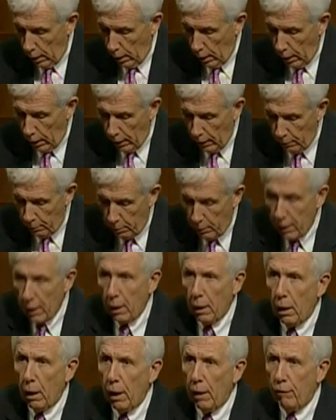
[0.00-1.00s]
I have been
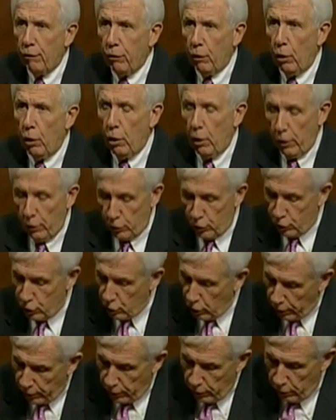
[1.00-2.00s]
a lifelong
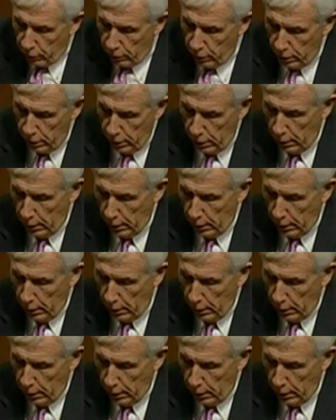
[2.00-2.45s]
stutterer,